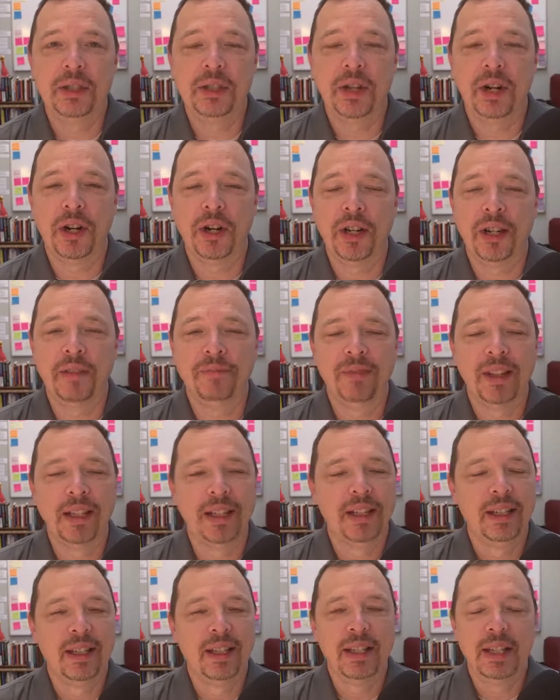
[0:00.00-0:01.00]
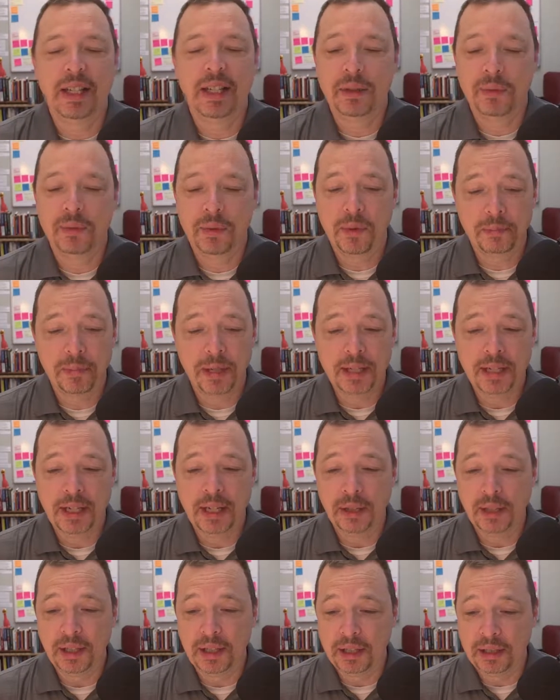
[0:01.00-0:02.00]
journey, it won't be
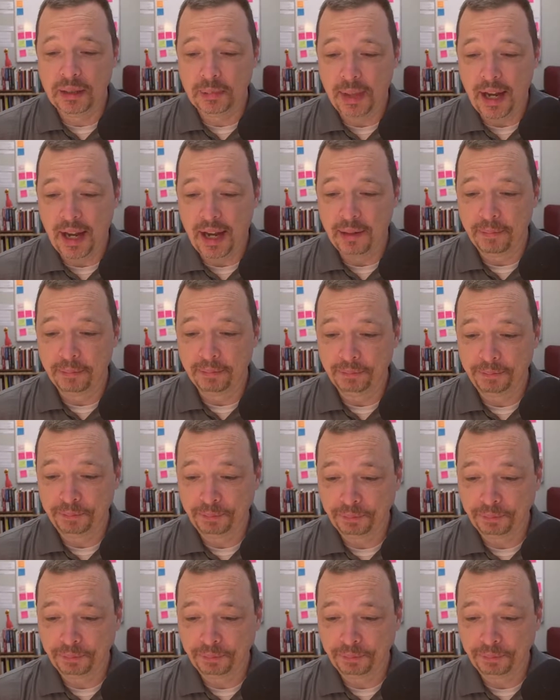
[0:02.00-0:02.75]
nearly as bad.